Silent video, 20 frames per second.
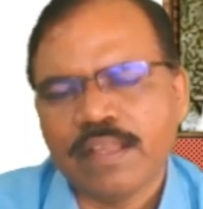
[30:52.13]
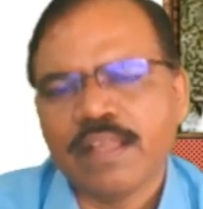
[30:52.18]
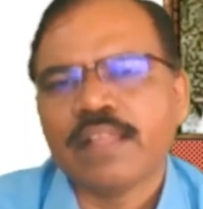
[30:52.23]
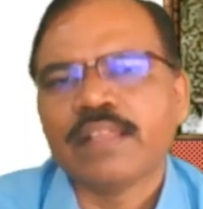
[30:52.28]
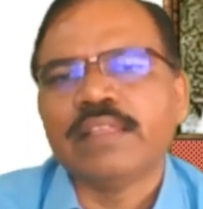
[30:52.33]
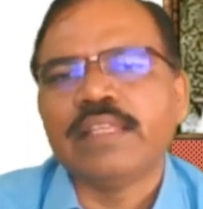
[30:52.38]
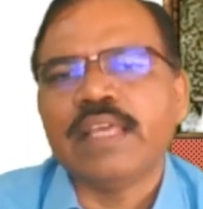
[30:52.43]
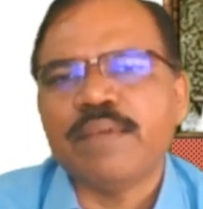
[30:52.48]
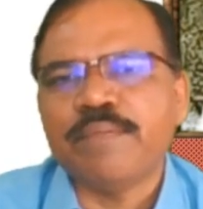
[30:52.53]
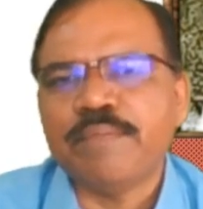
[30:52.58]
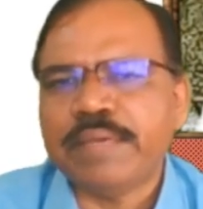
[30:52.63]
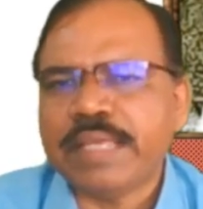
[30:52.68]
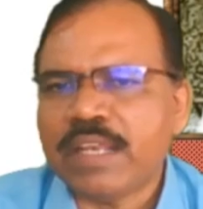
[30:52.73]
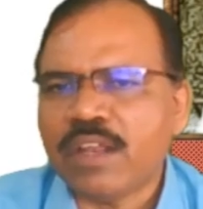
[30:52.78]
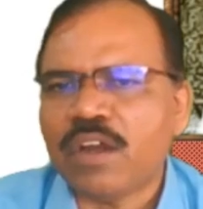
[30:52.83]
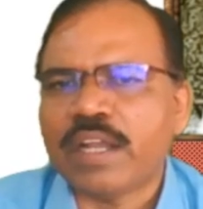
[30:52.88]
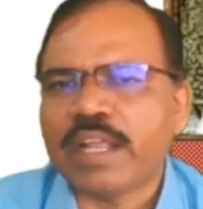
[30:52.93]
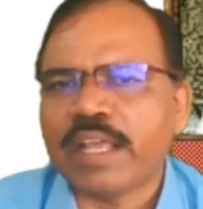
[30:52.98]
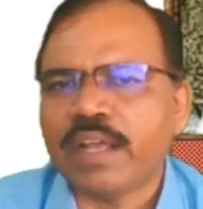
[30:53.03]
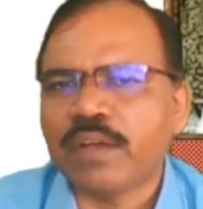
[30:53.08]
they may
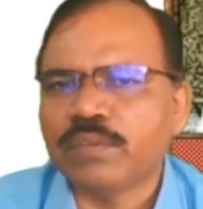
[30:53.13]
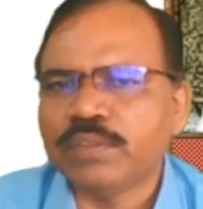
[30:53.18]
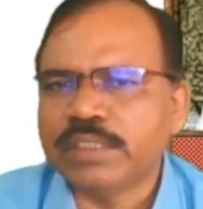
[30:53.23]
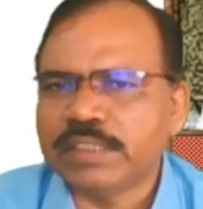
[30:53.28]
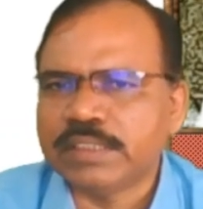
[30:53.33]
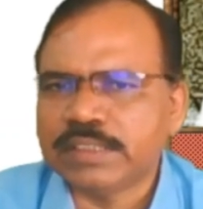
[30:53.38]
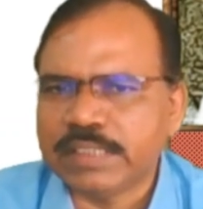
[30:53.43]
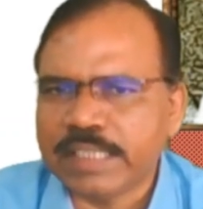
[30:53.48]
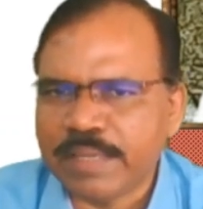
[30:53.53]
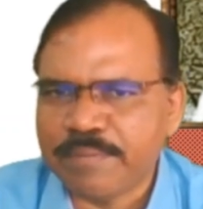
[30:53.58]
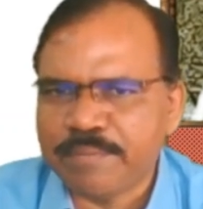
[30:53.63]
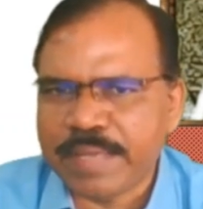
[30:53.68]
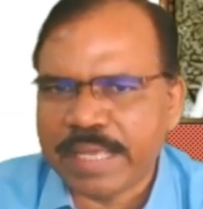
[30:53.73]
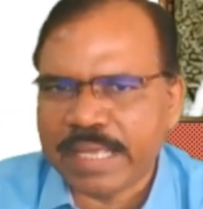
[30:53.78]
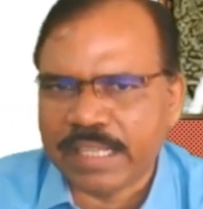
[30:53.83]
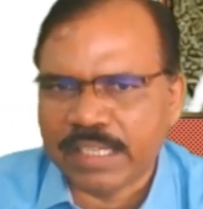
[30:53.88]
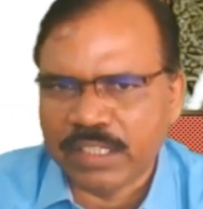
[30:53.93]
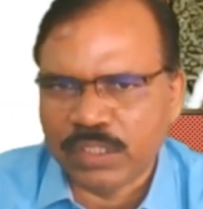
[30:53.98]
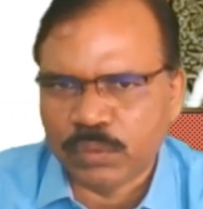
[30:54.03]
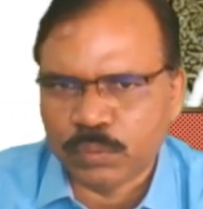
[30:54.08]
not have the same
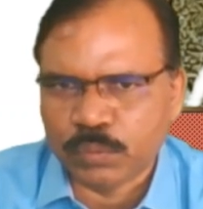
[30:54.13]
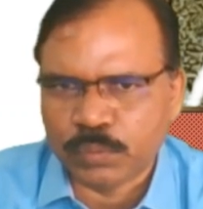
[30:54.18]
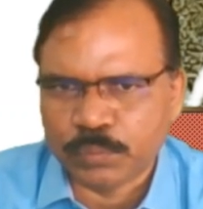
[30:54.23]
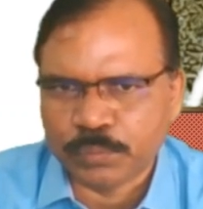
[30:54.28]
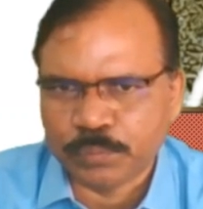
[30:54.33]
magnitude,